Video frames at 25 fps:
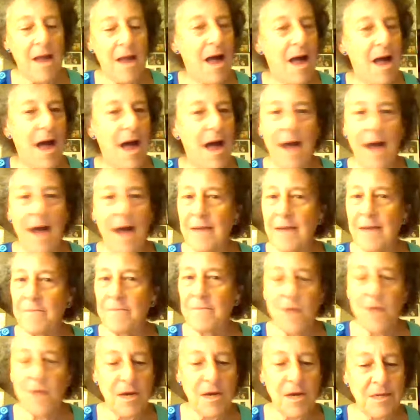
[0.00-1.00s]
I am
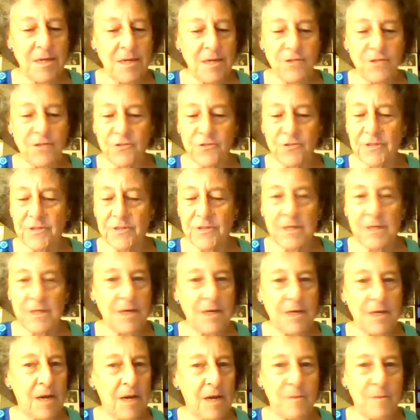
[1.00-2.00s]
not interested in
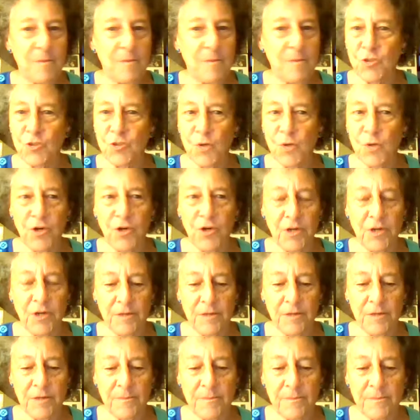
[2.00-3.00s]
how much you earn,
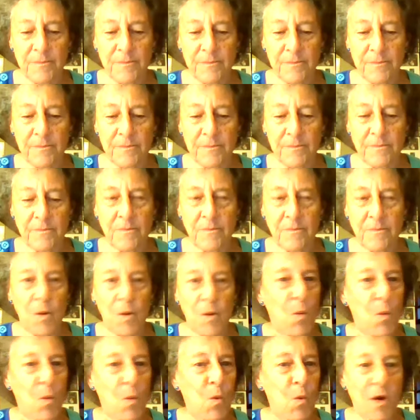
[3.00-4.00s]

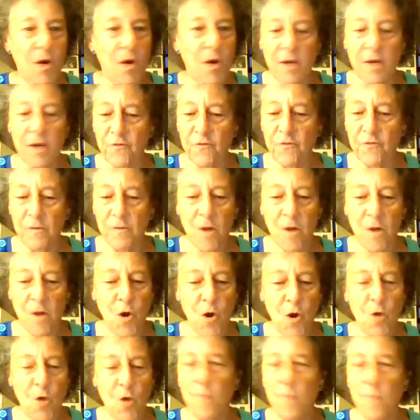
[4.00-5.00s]
working from
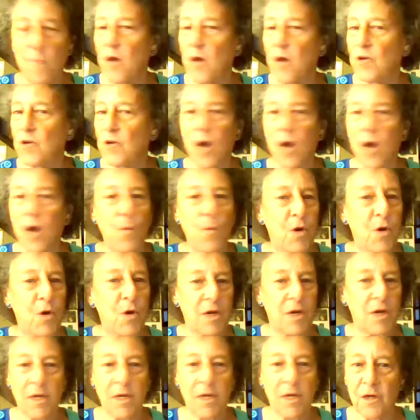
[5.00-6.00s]
home or not
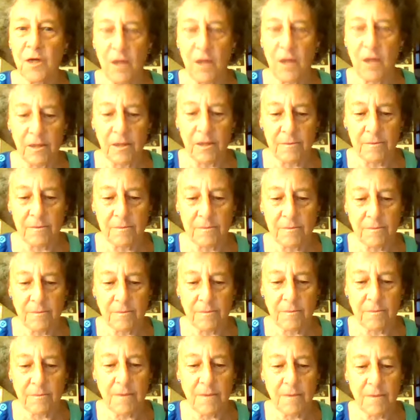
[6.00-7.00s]
working at all.
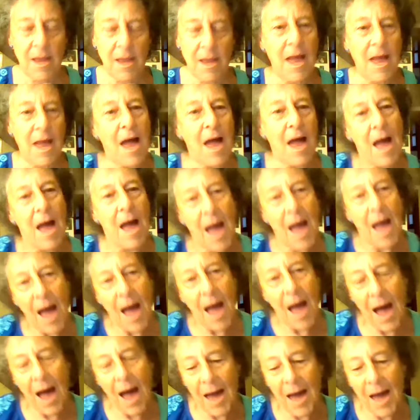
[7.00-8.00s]

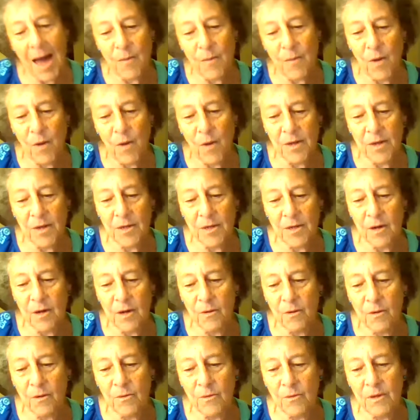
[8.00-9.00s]
I want to
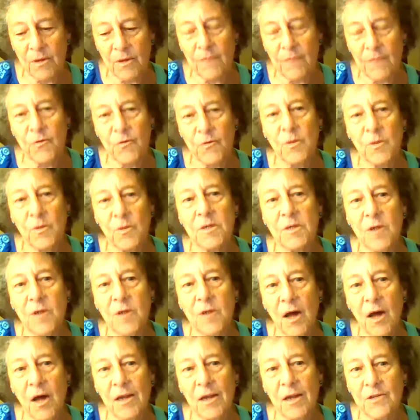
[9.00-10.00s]
know if you
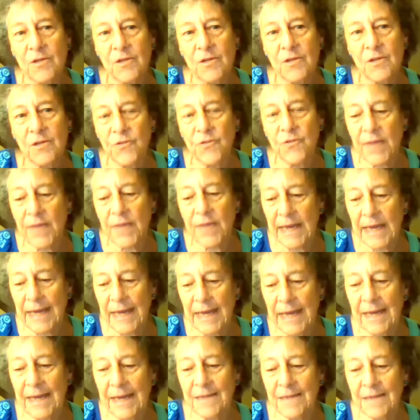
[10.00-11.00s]
acknowledge the
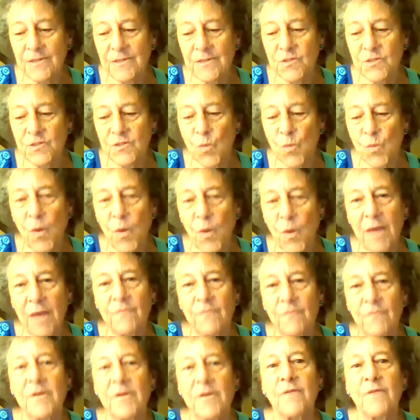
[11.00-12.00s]
hands
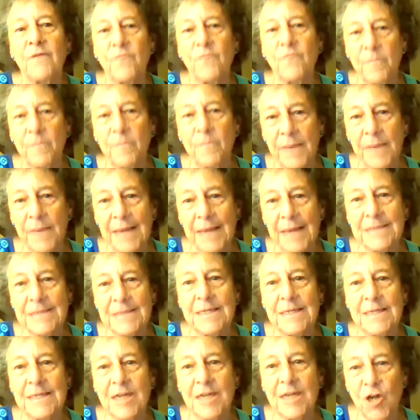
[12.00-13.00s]
waving from
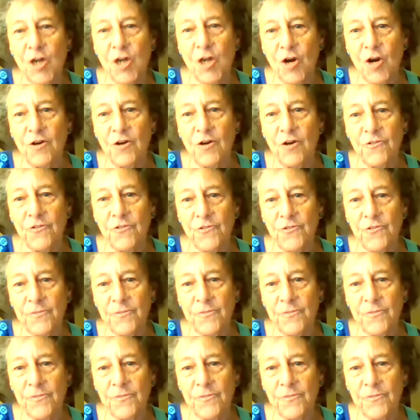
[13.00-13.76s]
passing cars